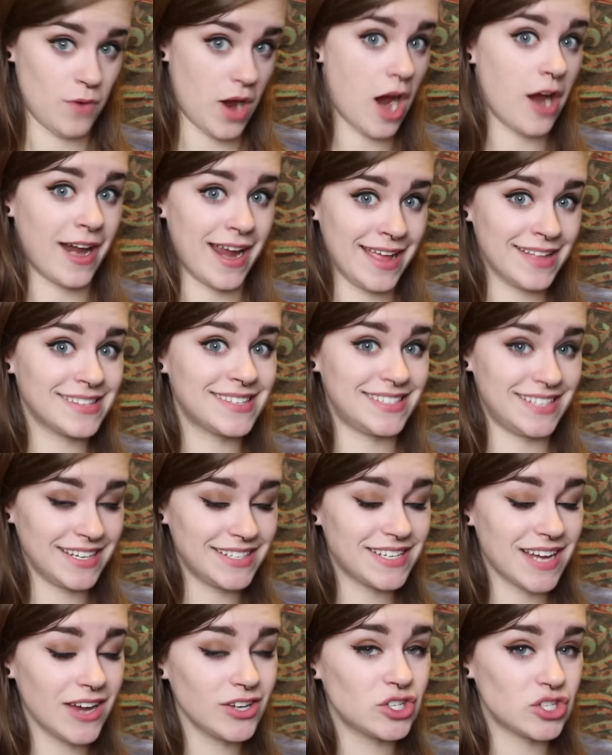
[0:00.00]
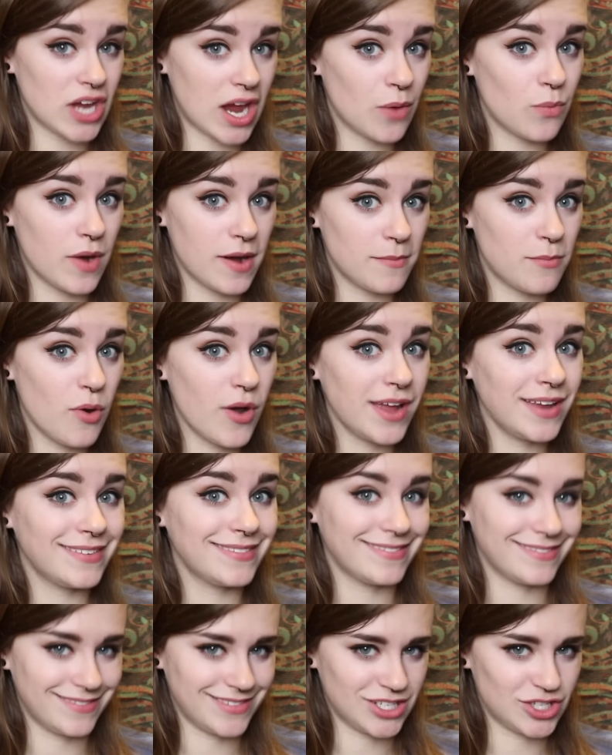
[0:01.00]
Our hands did touch at one point
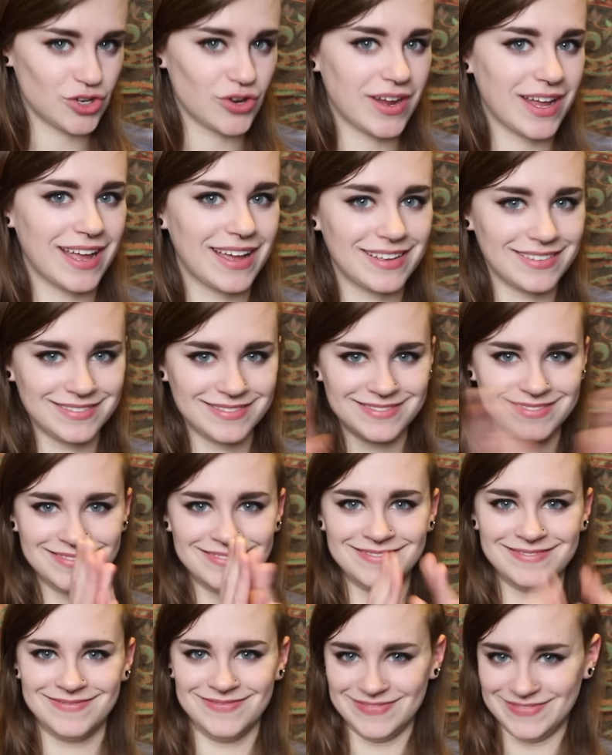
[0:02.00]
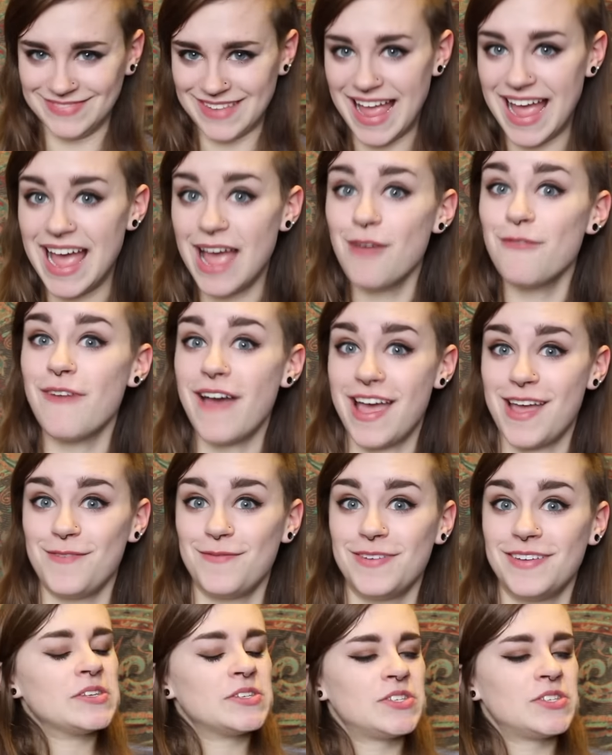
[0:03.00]
during it high five.